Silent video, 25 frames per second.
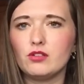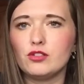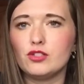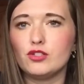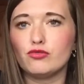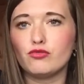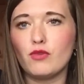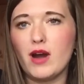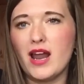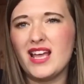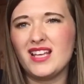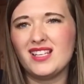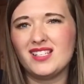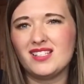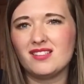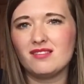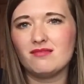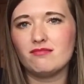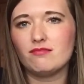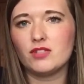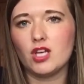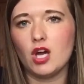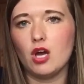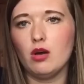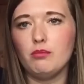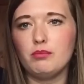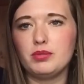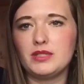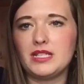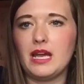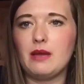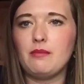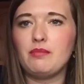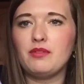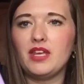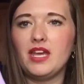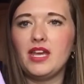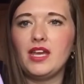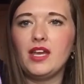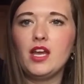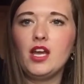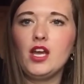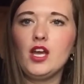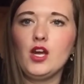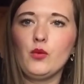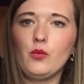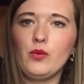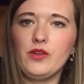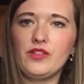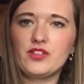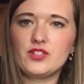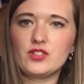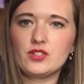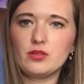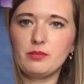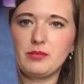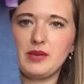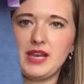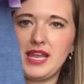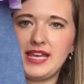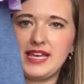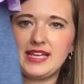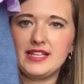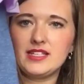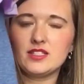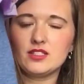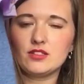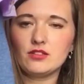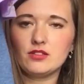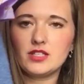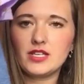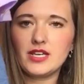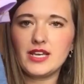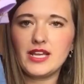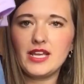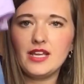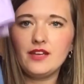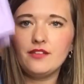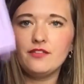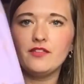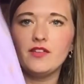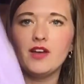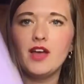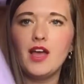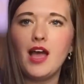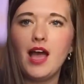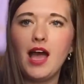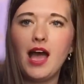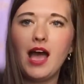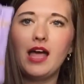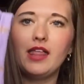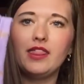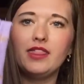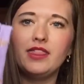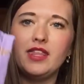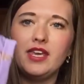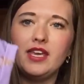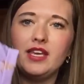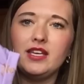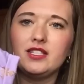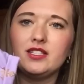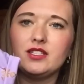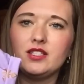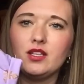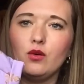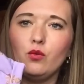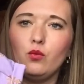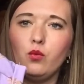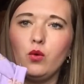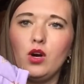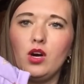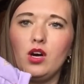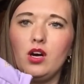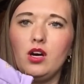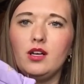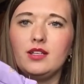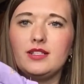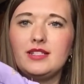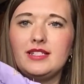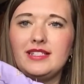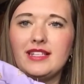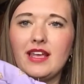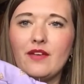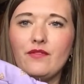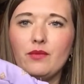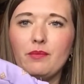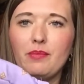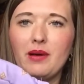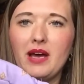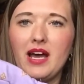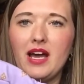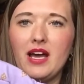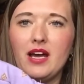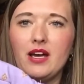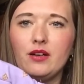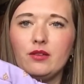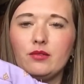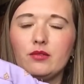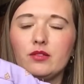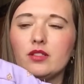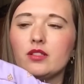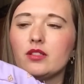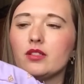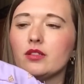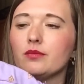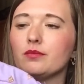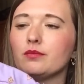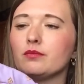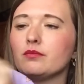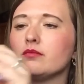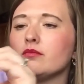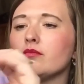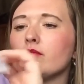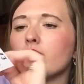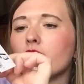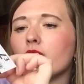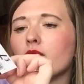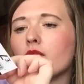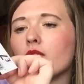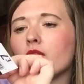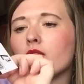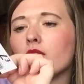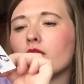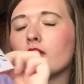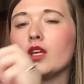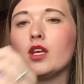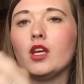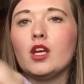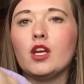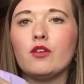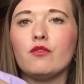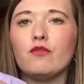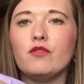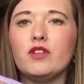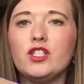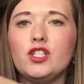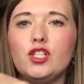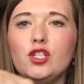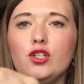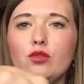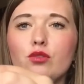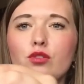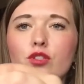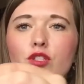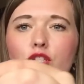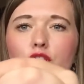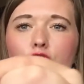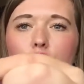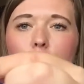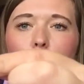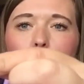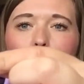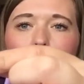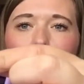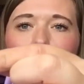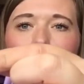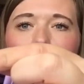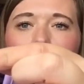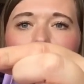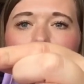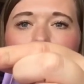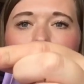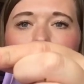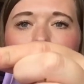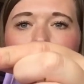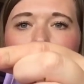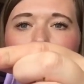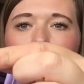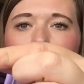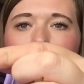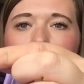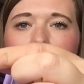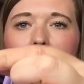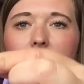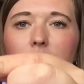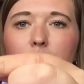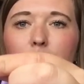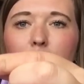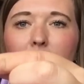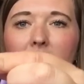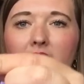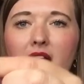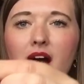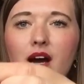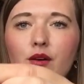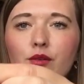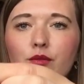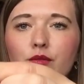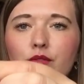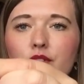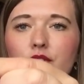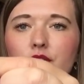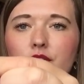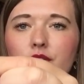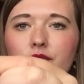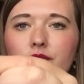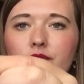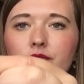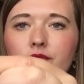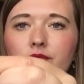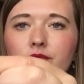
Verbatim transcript: dress top type thing with some leggings underneath, and this was £7 reduced to £3.